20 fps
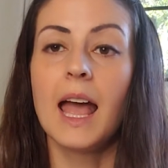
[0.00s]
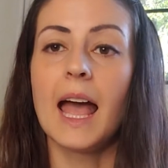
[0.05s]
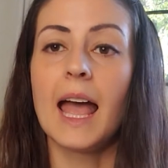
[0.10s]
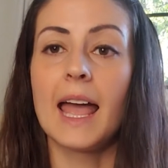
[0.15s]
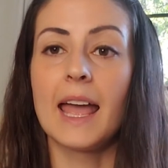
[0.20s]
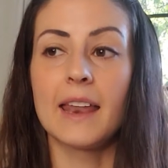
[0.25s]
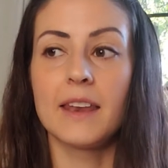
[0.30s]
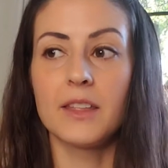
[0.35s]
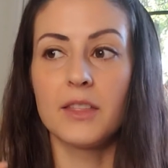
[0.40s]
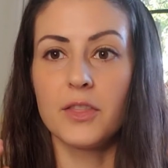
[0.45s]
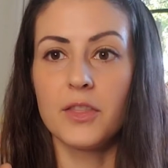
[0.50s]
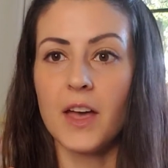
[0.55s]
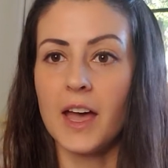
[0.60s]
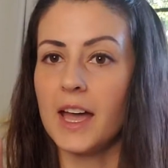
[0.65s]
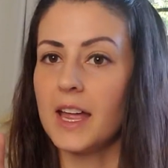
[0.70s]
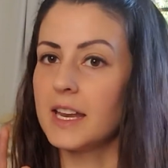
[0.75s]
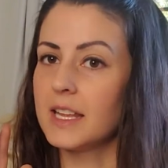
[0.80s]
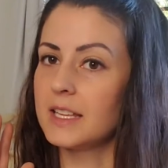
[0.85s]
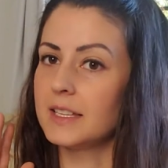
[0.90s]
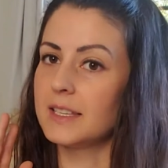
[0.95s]
And
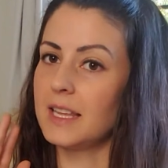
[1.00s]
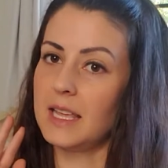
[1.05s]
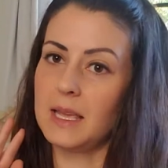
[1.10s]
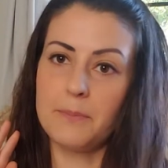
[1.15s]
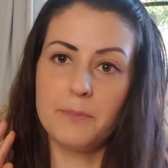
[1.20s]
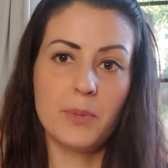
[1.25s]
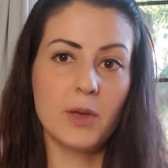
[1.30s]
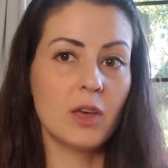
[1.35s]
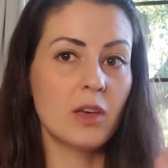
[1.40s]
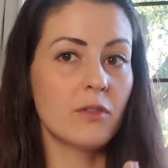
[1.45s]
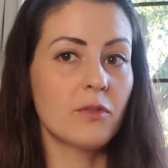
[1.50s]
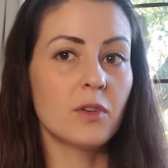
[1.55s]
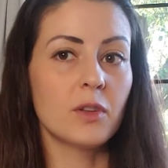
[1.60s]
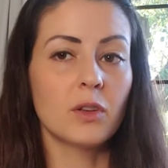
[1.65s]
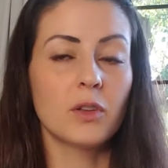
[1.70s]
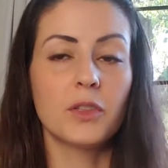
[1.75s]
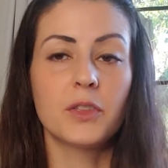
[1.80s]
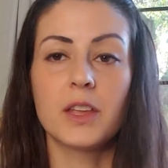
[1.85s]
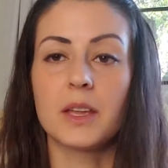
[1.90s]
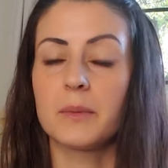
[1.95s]
that is a
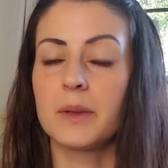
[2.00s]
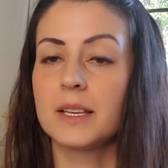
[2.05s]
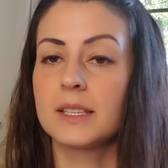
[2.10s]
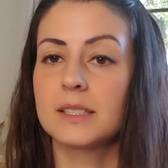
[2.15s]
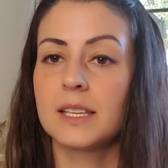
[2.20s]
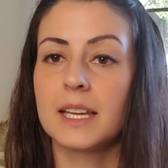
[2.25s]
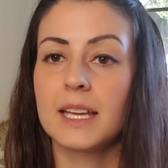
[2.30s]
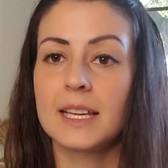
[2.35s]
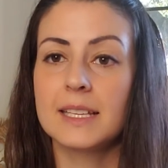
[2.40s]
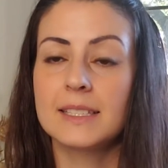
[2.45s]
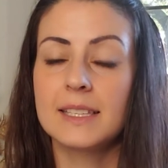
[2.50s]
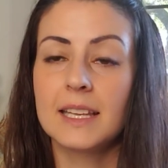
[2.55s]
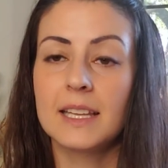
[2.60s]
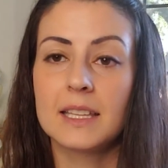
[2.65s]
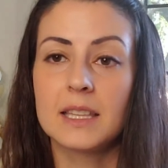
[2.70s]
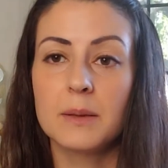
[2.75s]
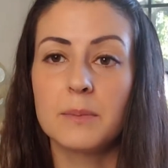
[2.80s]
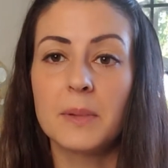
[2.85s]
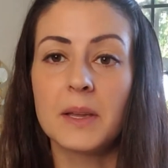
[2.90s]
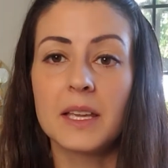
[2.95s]
pivotal thing because like I said
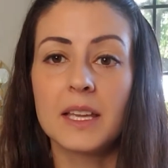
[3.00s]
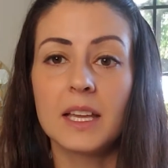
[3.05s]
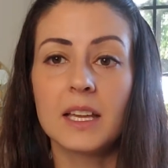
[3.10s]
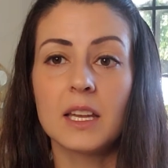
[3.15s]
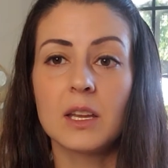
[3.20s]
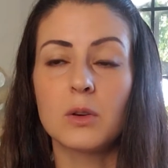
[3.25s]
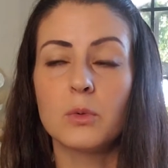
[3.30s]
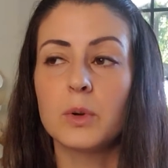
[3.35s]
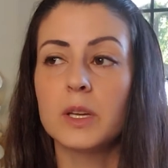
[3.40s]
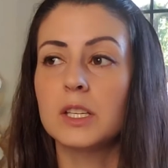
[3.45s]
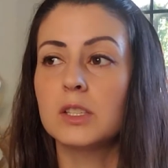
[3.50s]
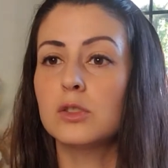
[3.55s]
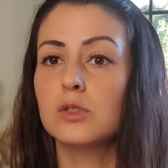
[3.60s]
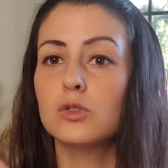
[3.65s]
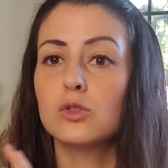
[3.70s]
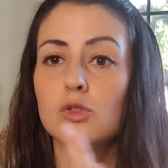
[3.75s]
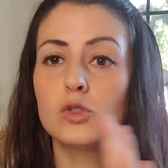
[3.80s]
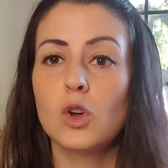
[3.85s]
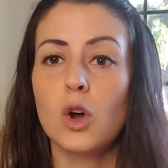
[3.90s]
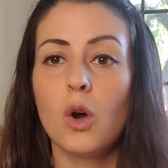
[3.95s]
at the beginning, we
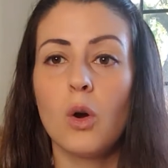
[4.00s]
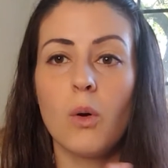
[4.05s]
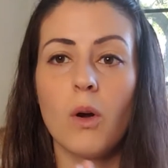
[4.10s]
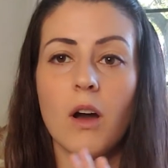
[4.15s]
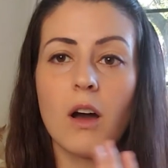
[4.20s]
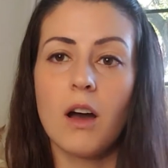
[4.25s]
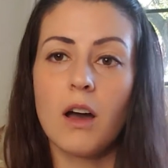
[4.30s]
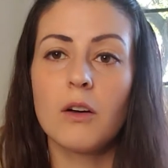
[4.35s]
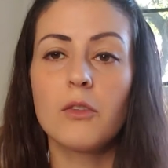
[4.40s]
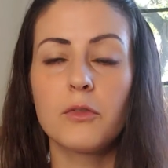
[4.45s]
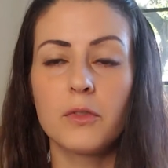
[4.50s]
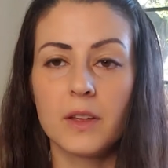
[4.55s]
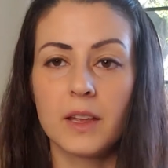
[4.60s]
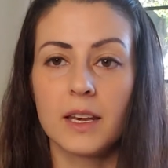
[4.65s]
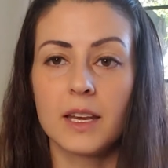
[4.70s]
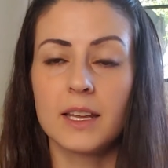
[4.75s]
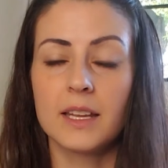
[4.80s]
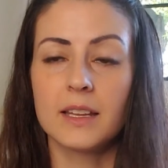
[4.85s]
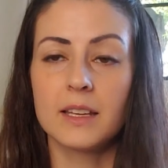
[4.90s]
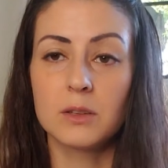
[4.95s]
so
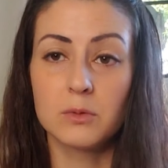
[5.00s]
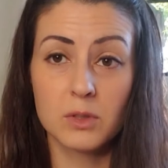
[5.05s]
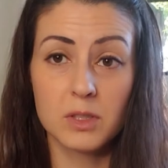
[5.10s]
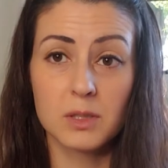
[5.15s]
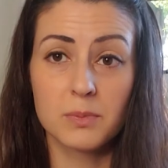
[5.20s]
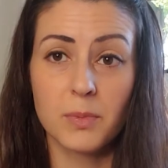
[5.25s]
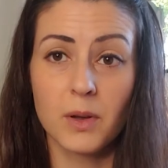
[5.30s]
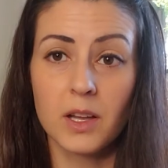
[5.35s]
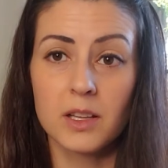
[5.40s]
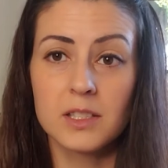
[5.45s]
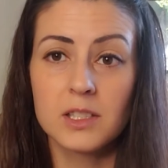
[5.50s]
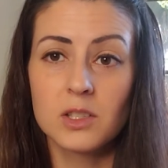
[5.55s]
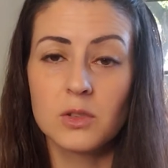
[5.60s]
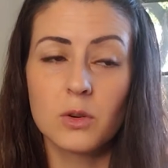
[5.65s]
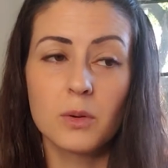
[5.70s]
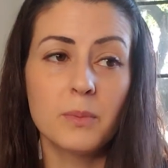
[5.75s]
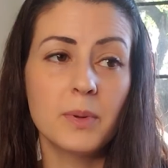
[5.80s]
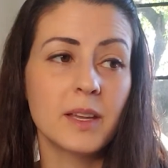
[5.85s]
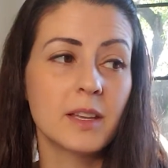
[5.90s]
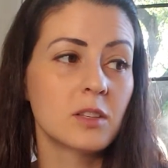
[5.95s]
often in response to
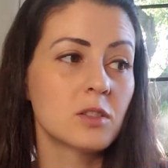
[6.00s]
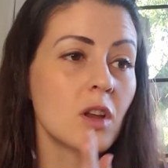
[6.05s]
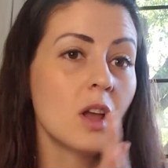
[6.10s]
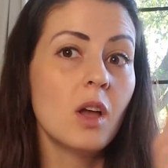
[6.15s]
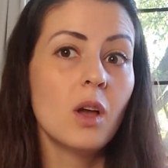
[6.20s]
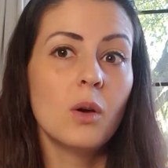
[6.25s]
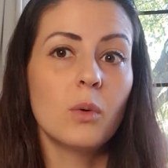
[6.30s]
a binge,